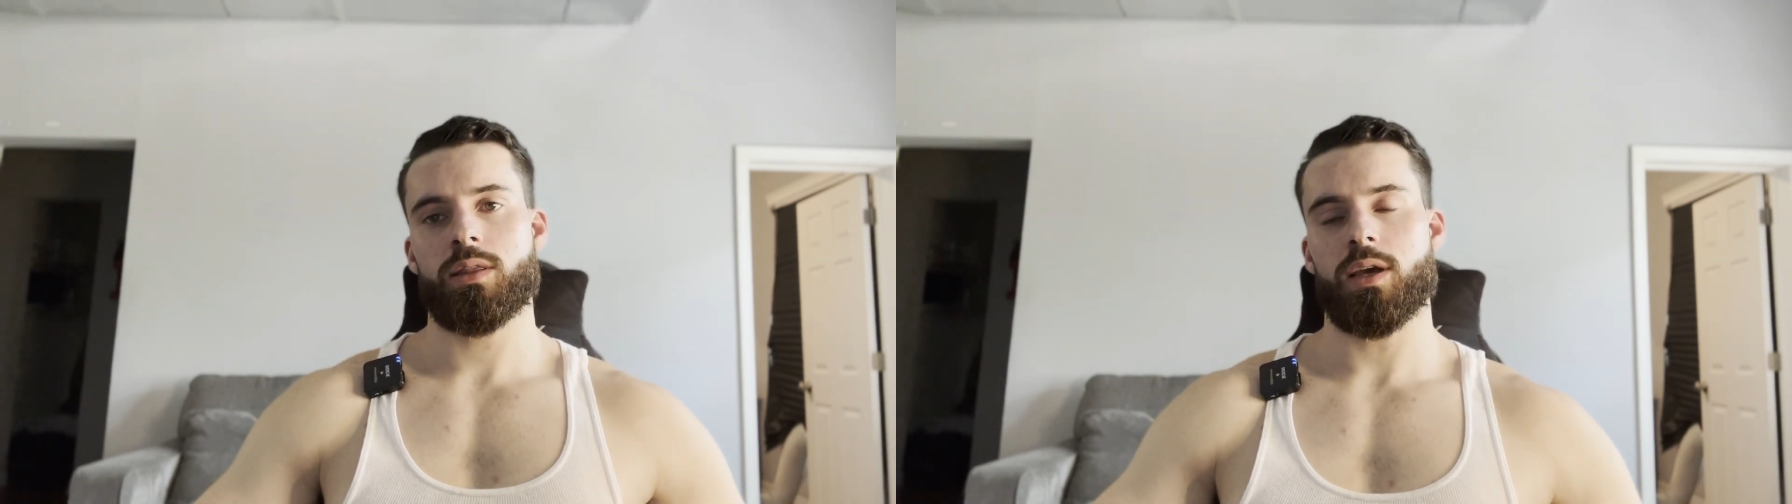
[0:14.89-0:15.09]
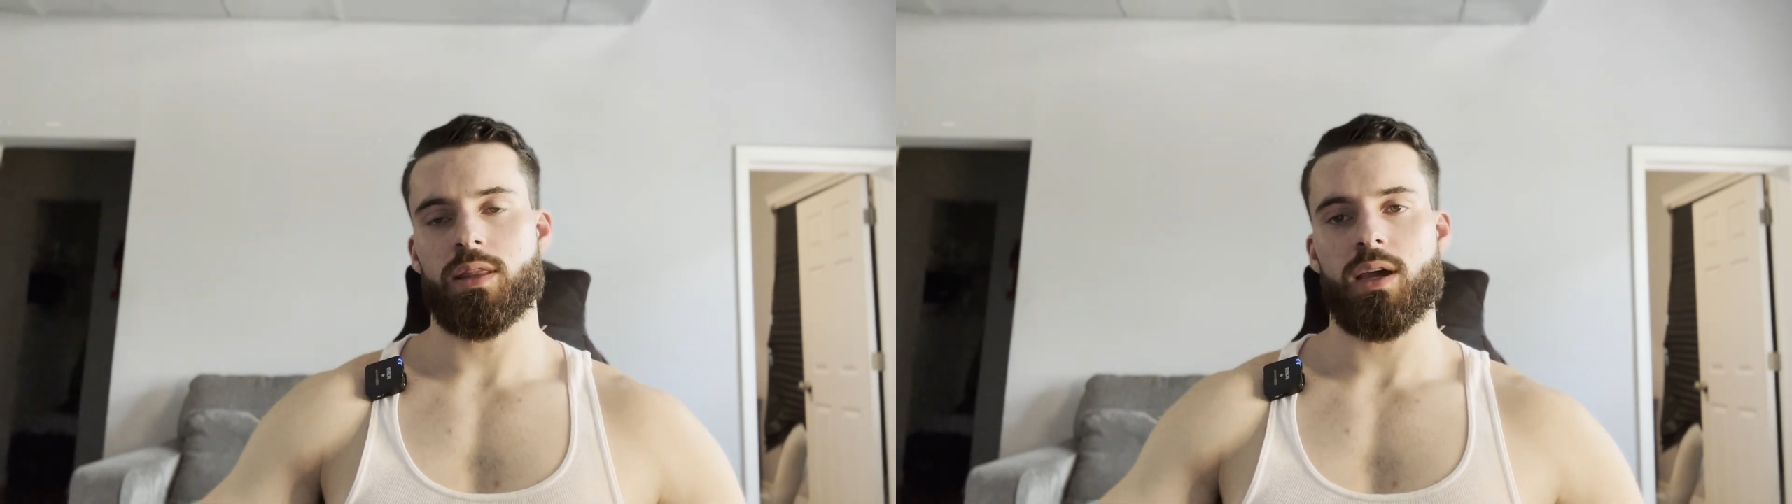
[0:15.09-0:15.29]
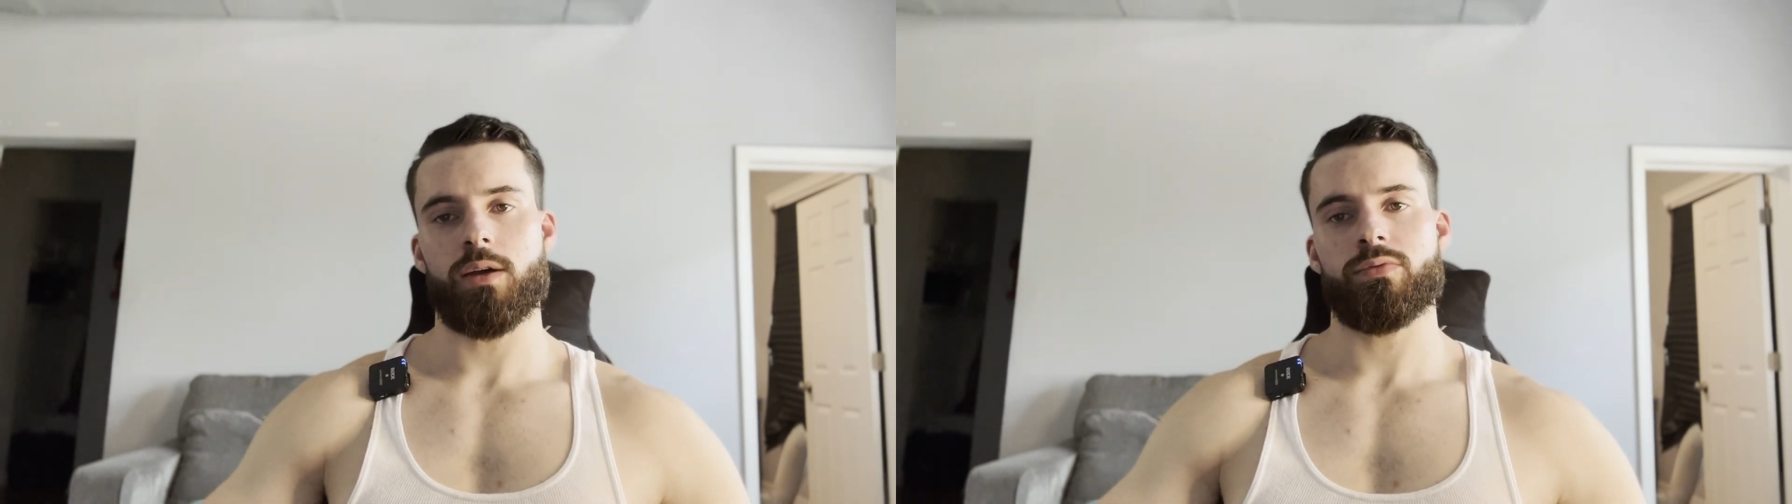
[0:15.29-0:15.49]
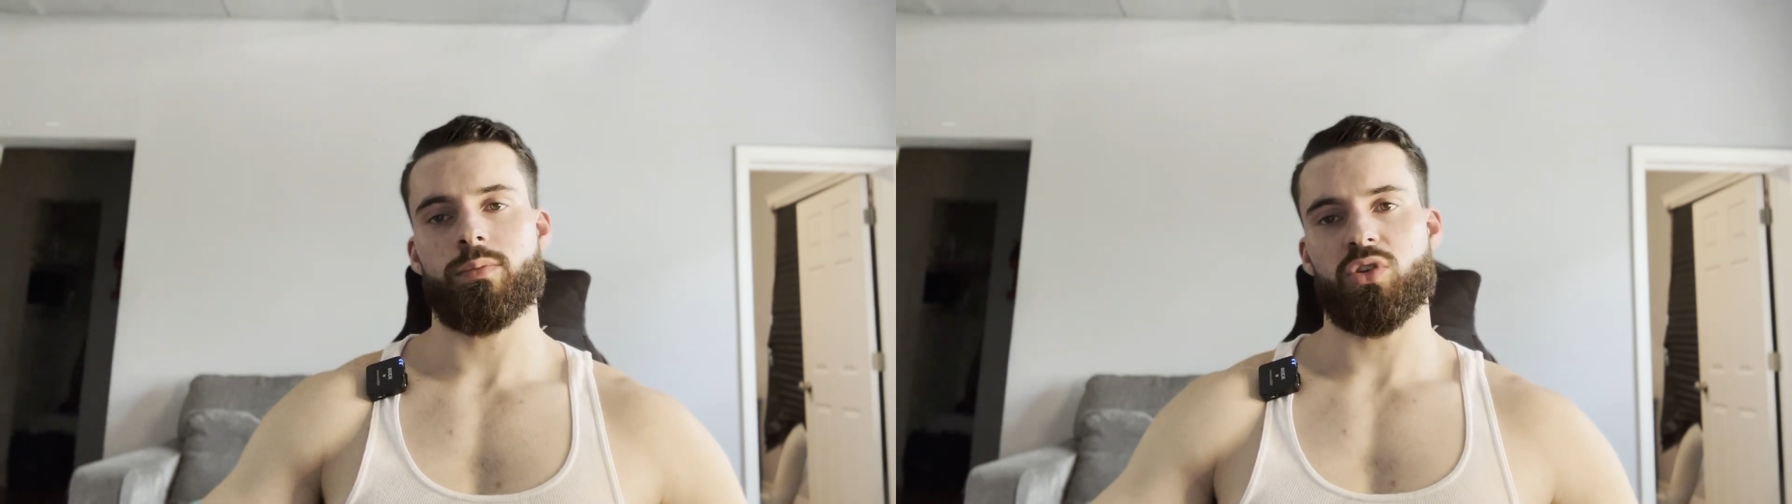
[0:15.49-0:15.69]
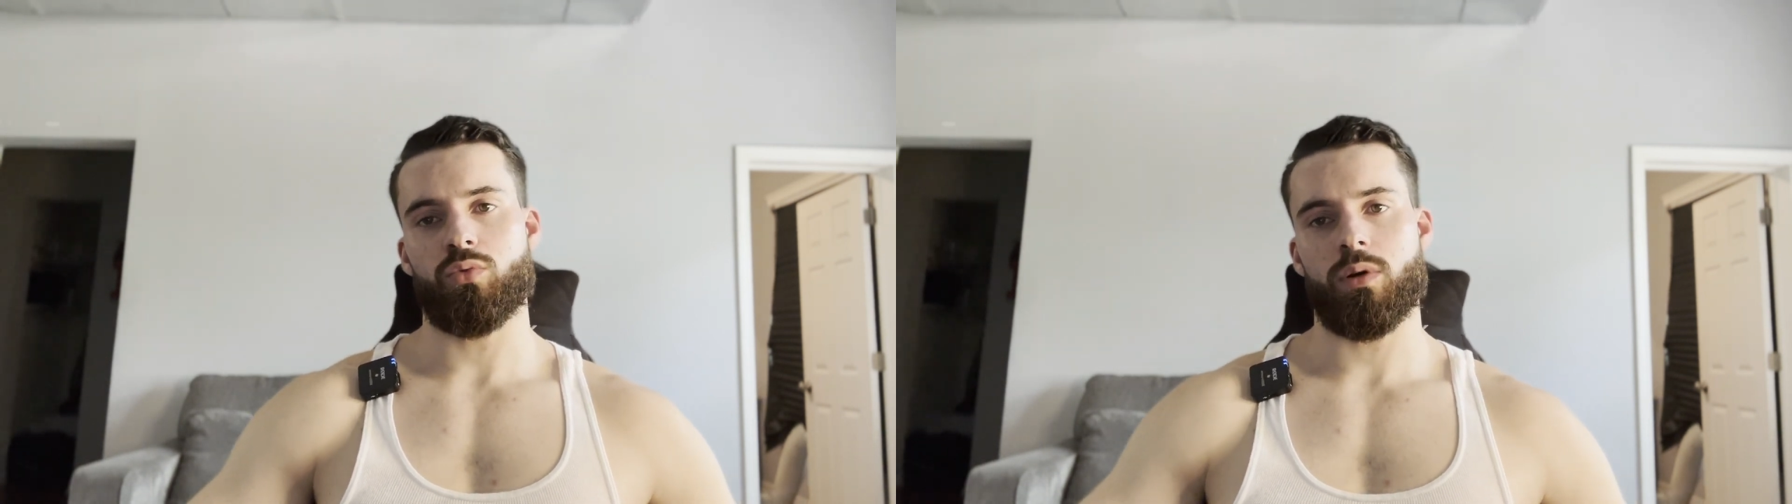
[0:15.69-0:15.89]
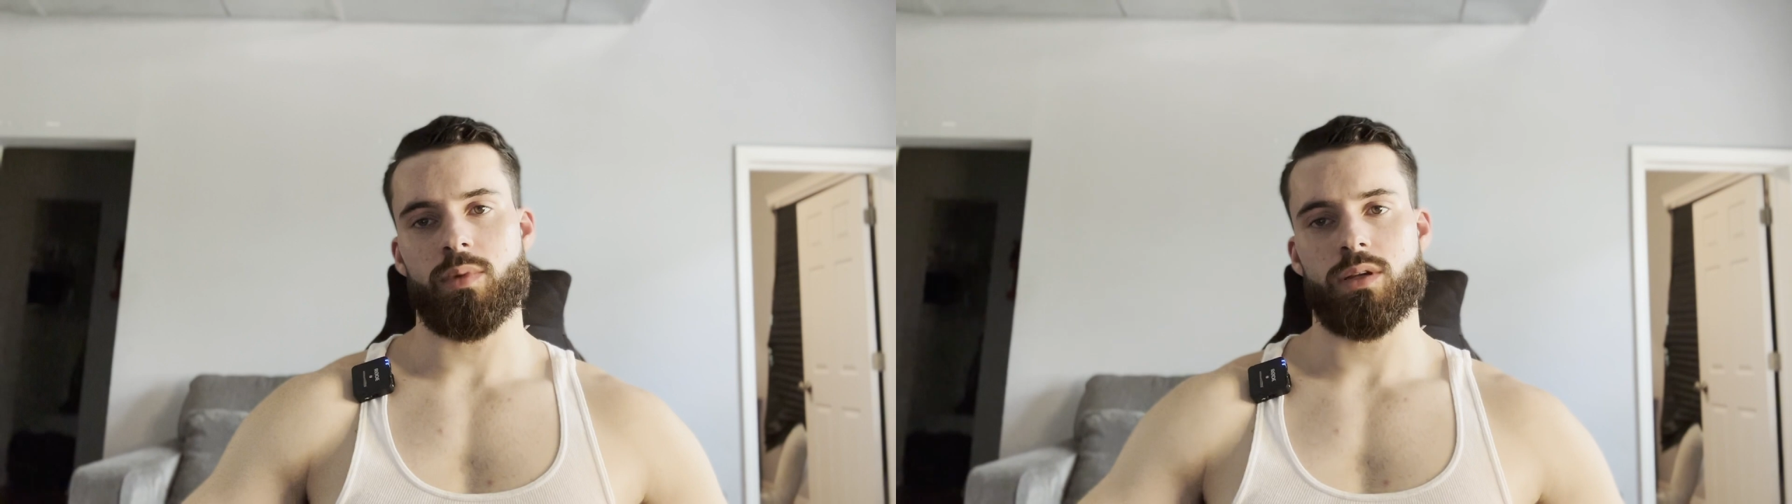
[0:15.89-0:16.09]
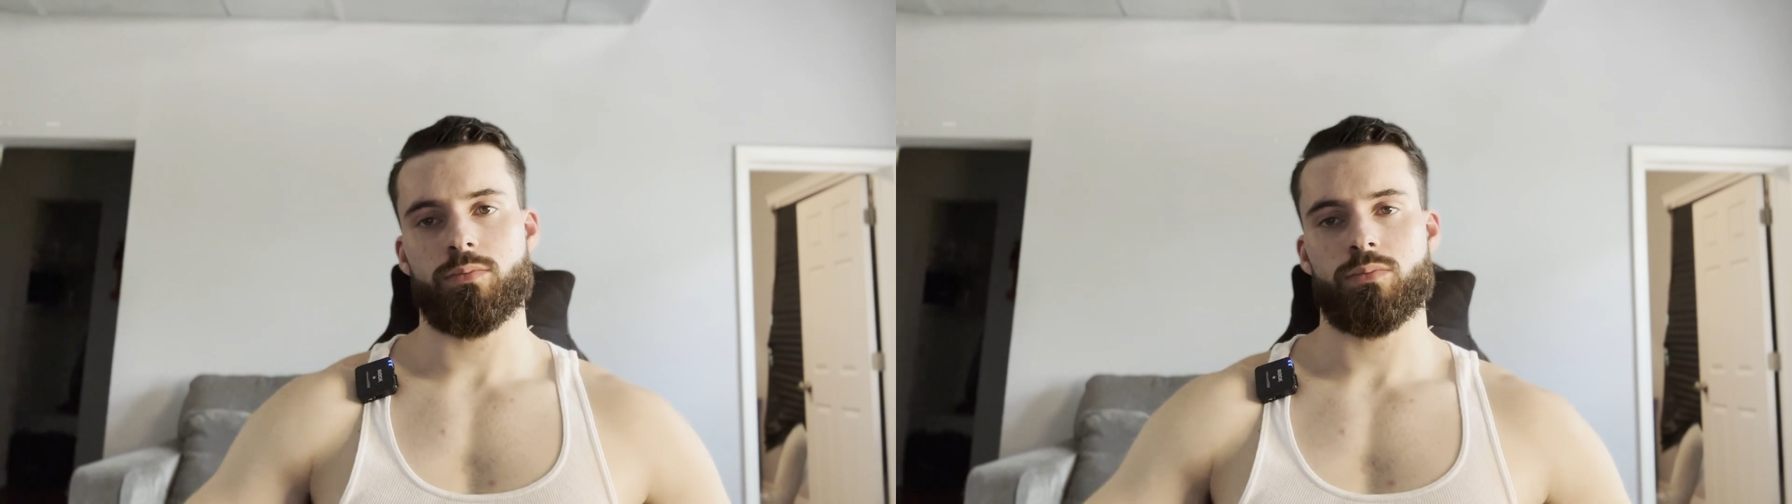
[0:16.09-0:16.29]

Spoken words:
than that from the women.